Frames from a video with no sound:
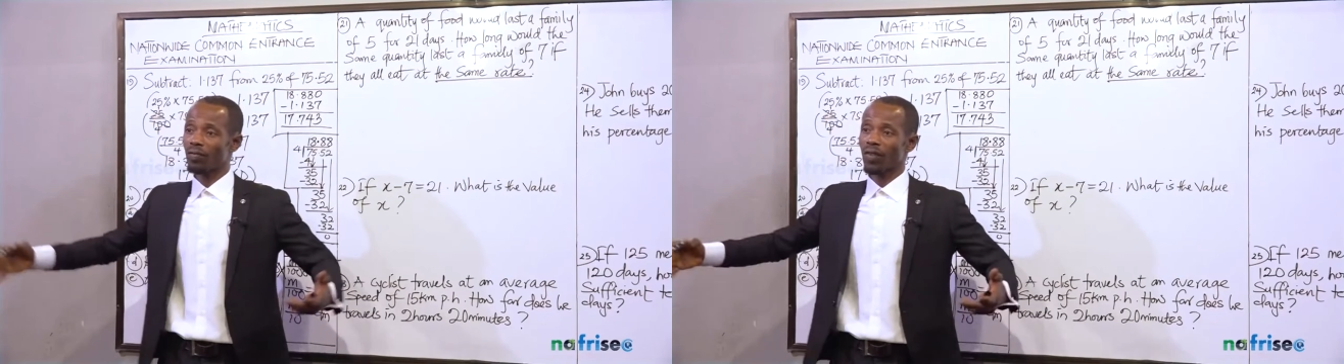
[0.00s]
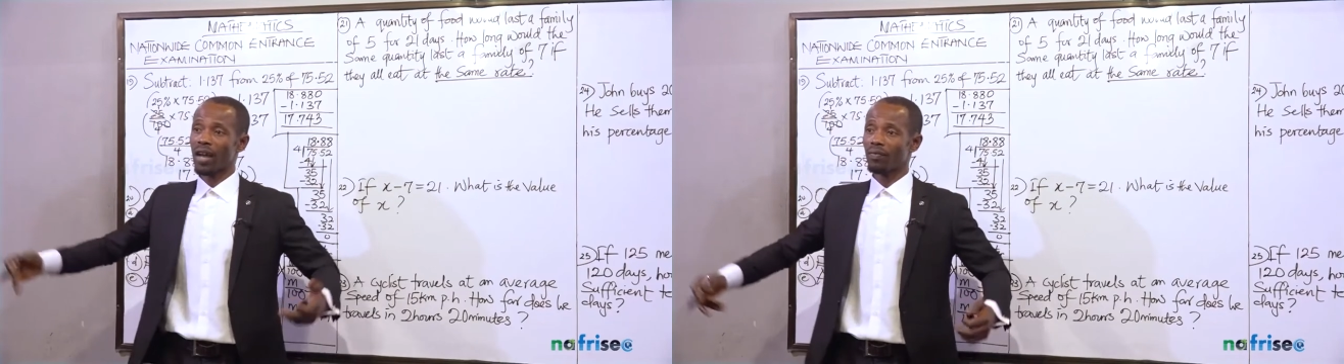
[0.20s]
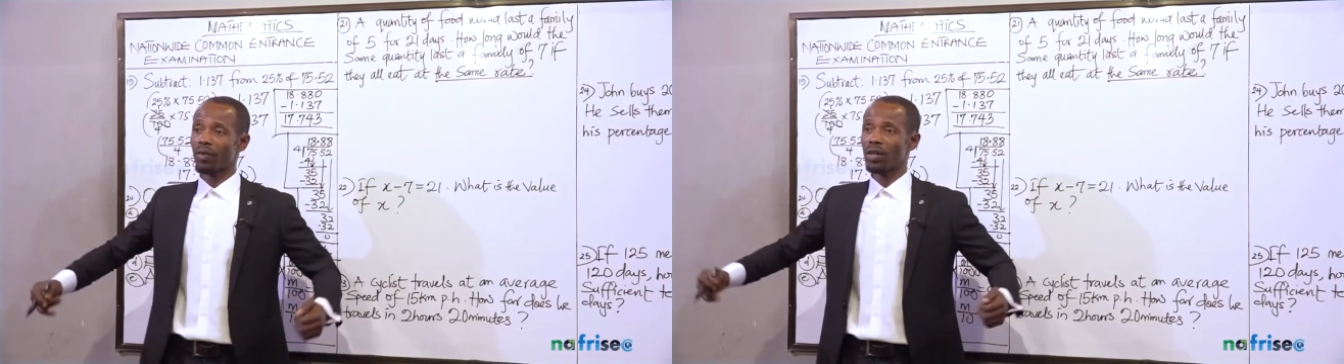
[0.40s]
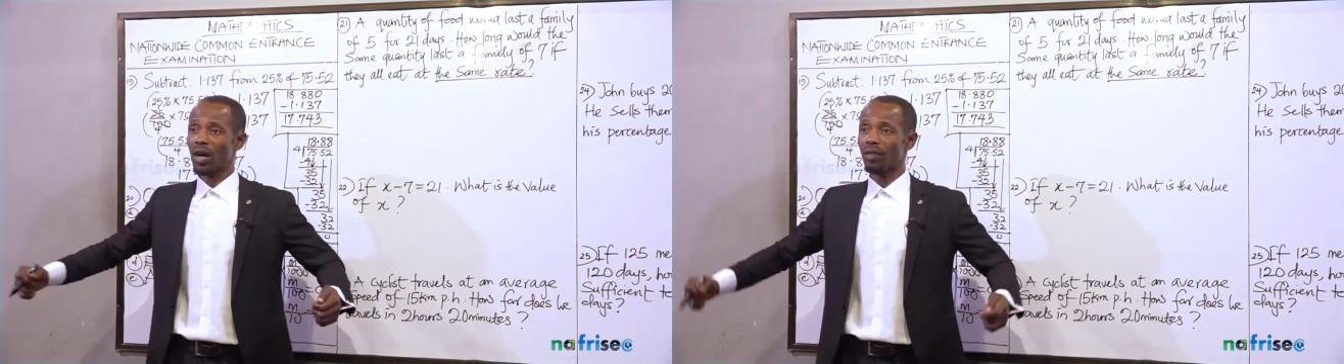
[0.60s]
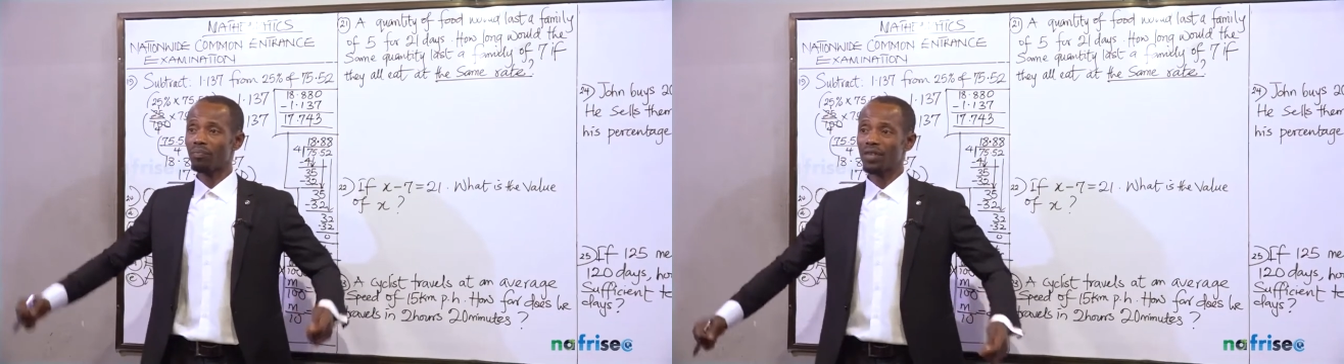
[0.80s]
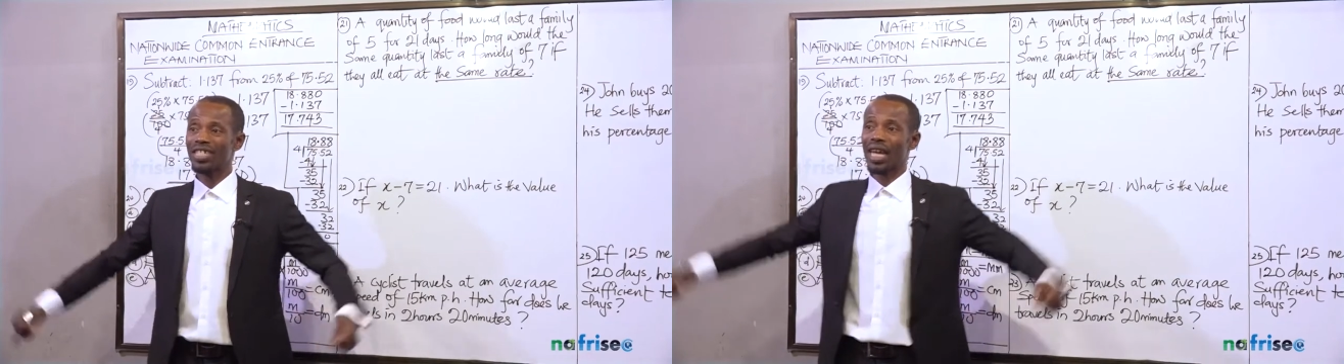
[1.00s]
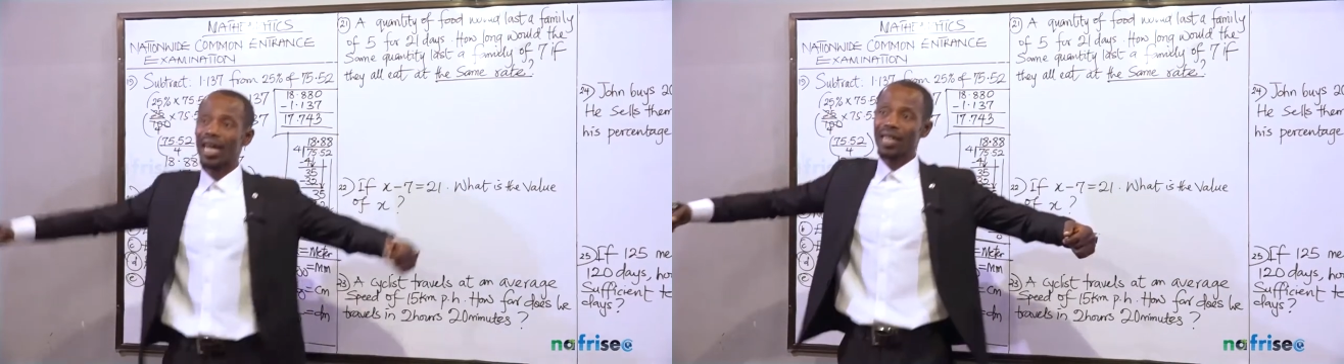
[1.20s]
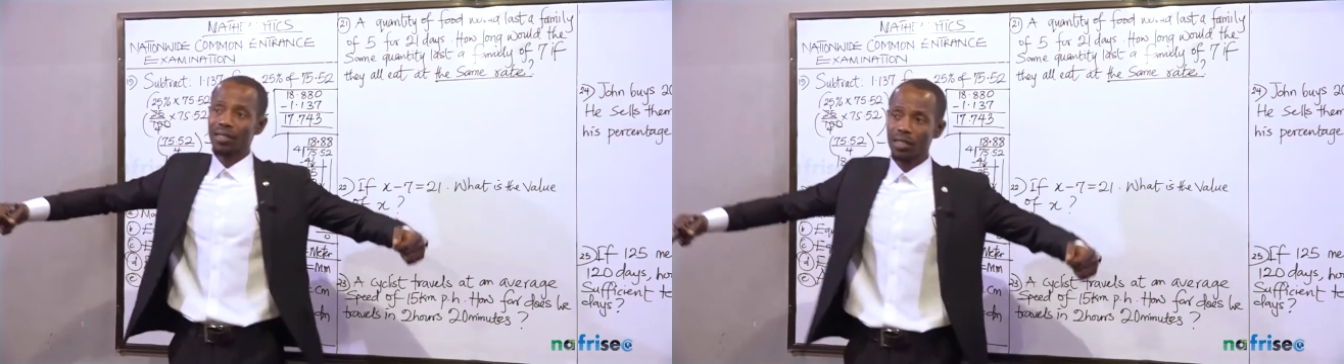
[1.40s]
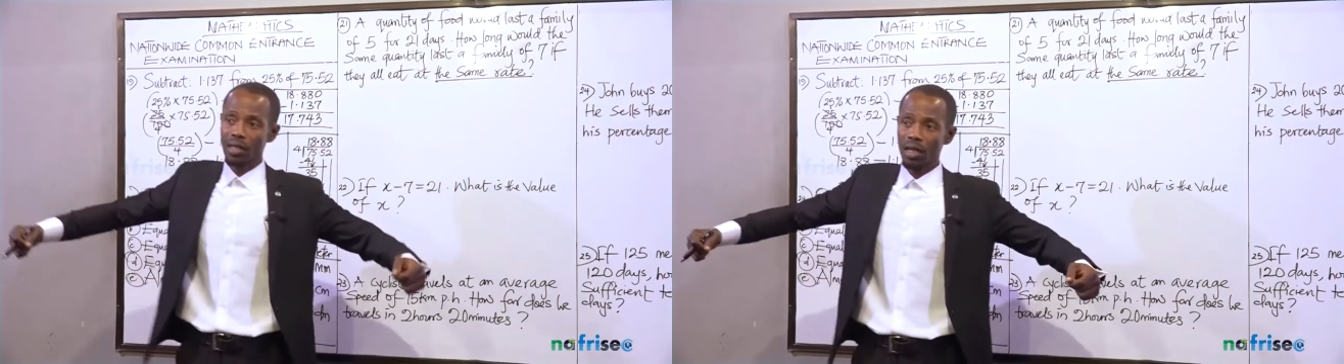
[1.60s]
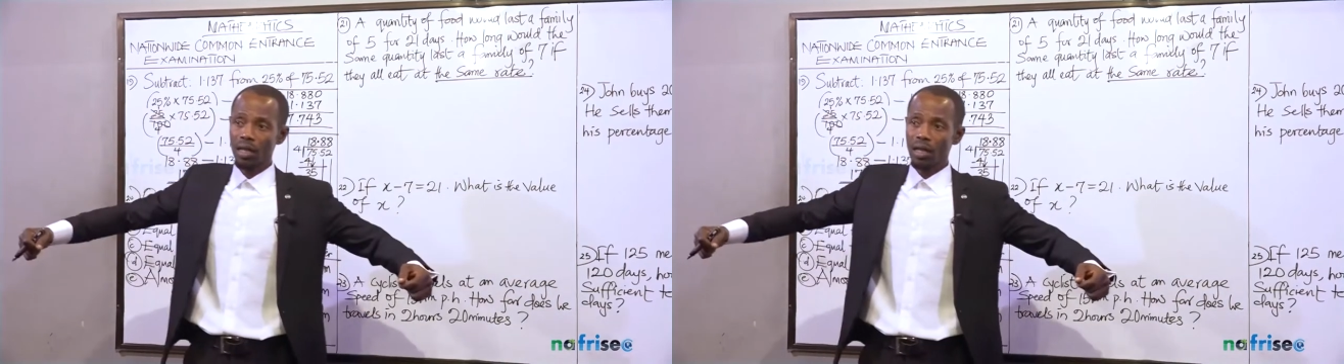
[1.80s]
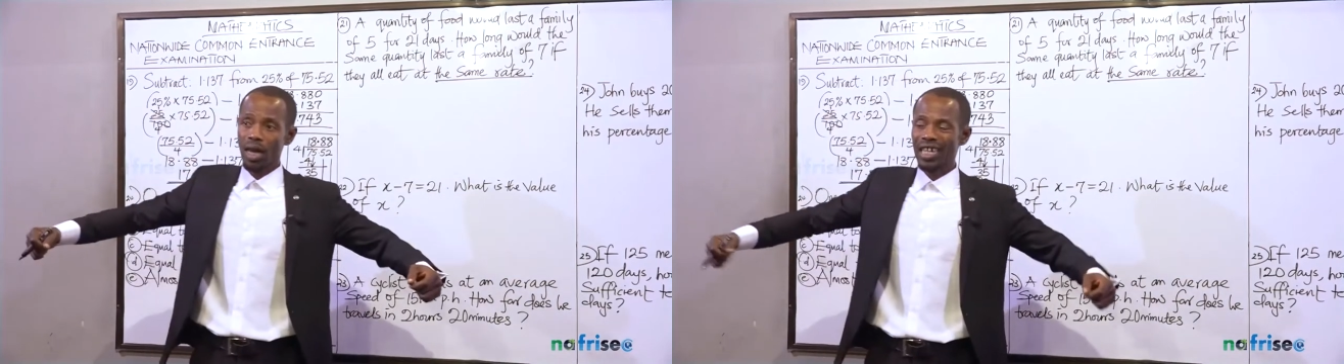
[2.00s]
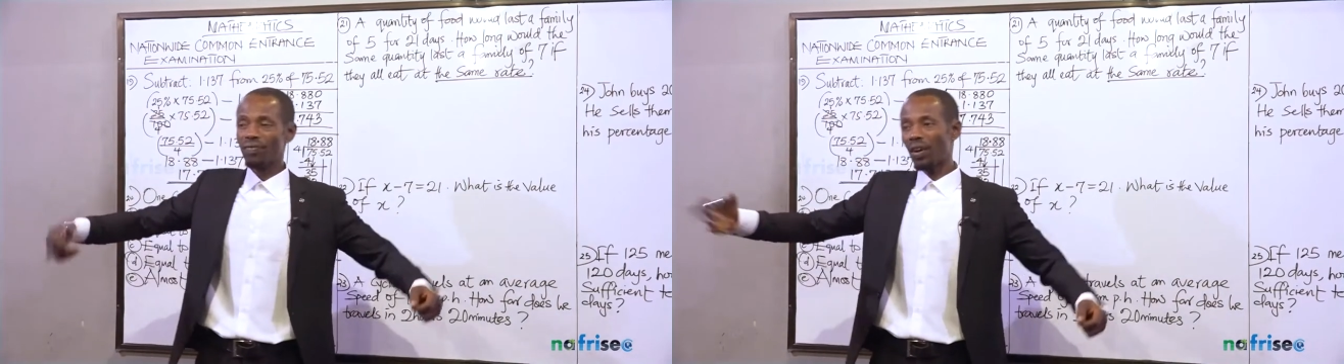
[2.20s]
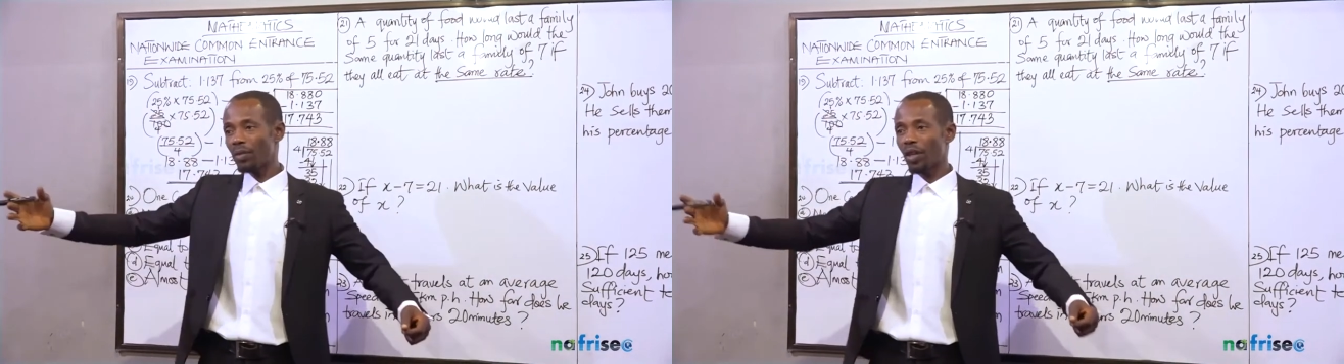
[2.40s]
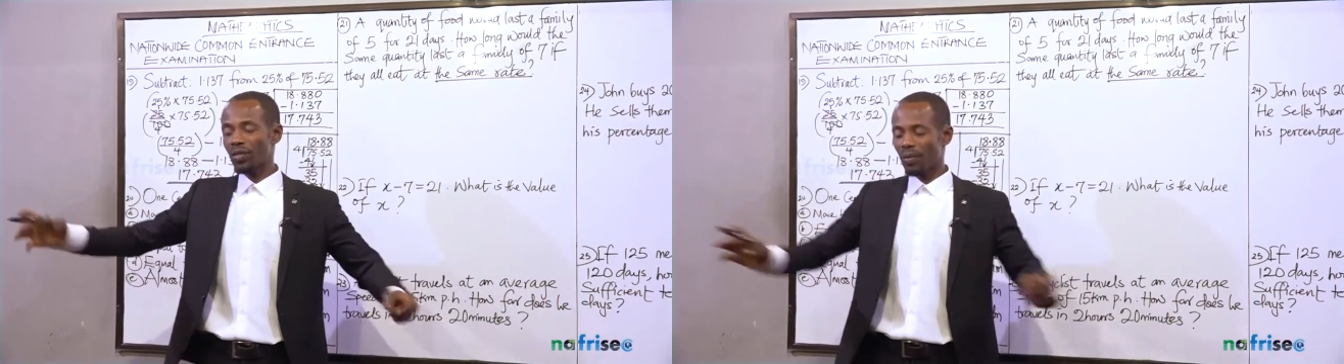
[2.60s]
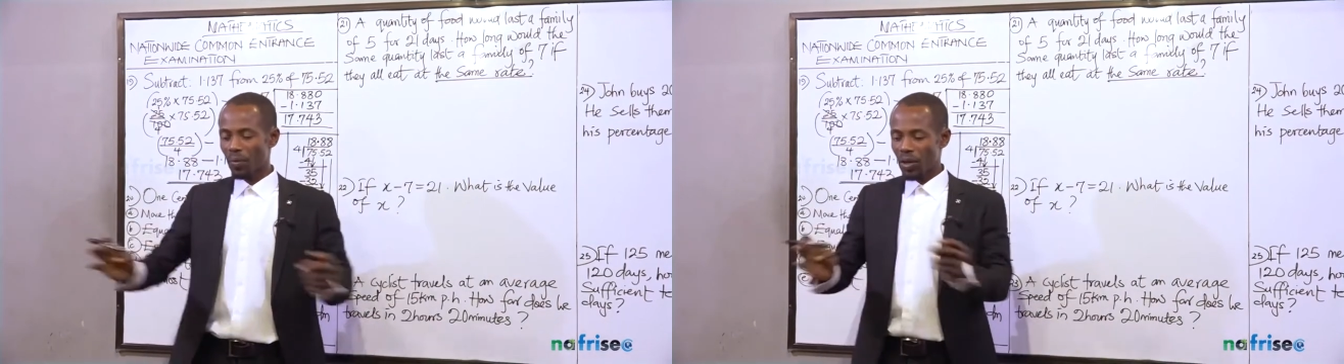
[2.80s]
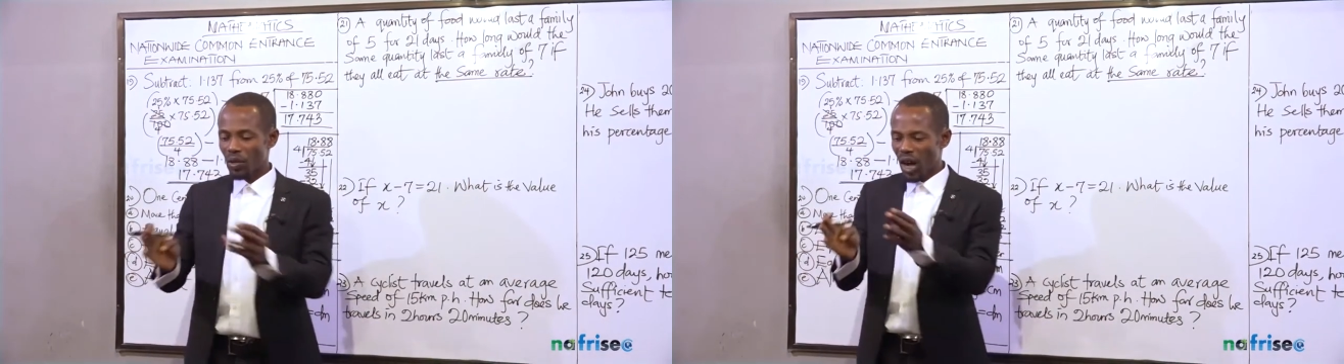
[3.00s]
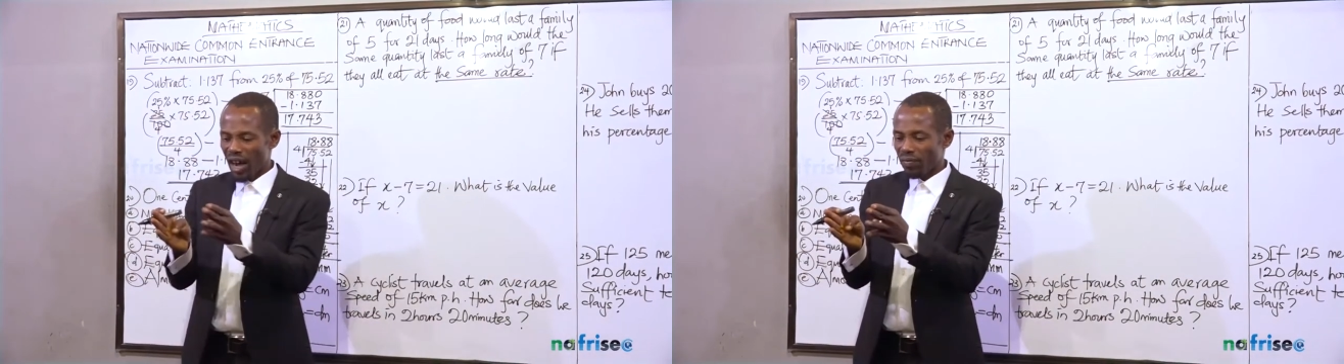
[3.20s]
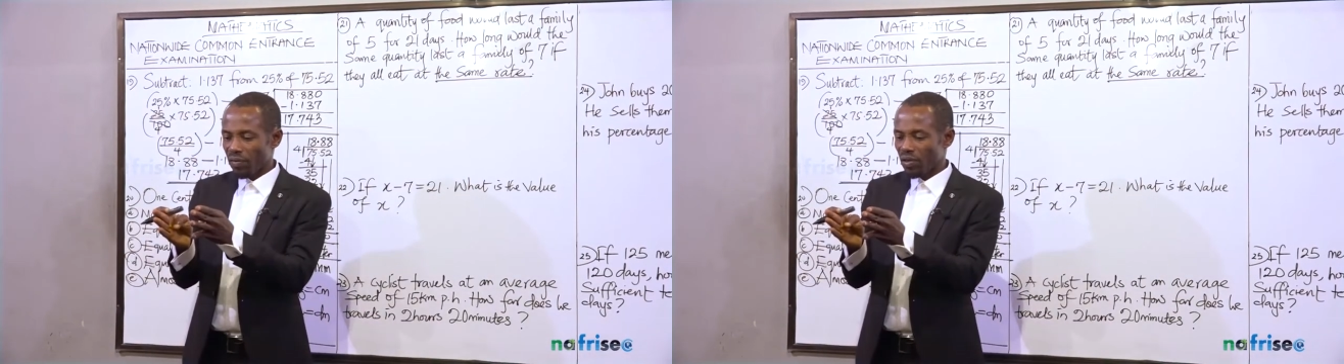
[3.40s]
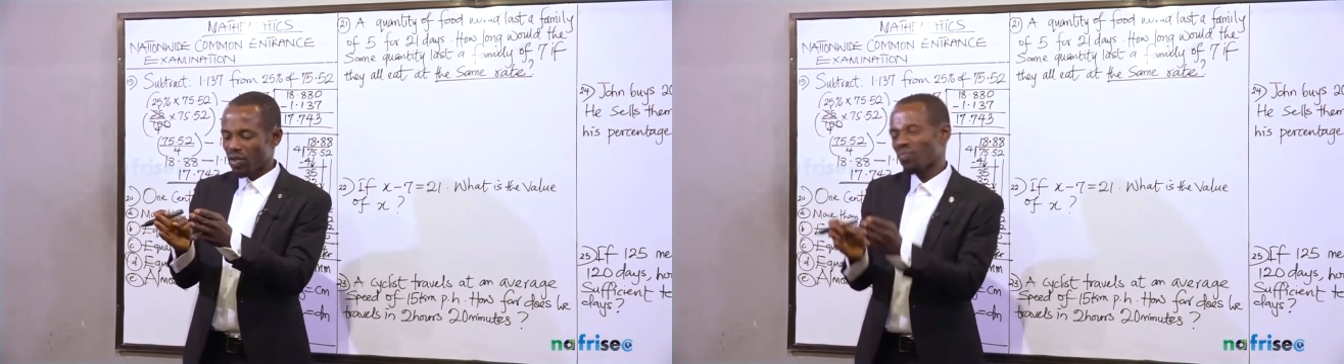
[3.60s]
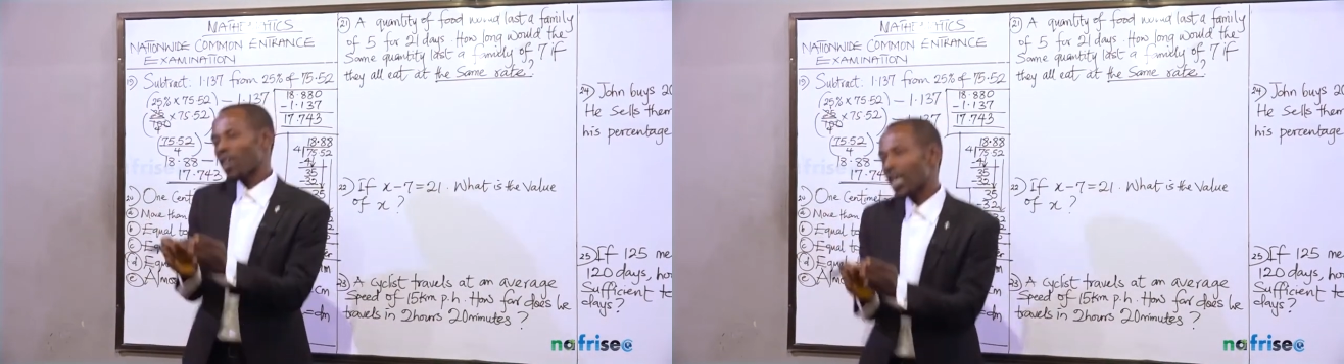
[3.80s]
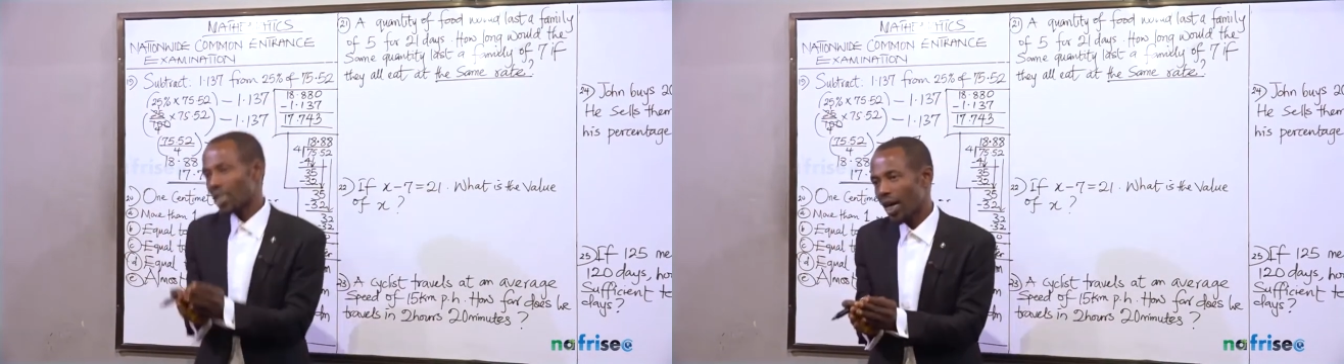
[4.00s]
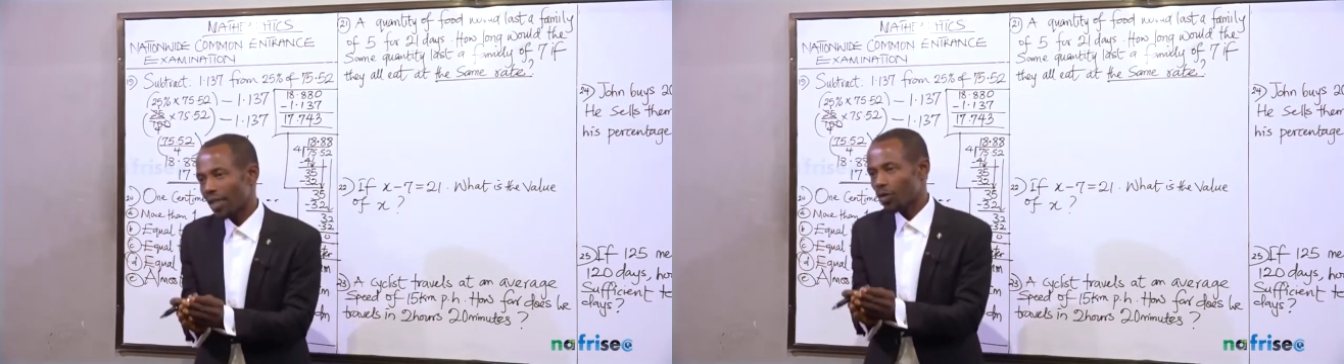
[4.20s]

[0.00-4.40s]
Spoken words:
5 where you have big giants, and a family of 7 where you have smaller giants.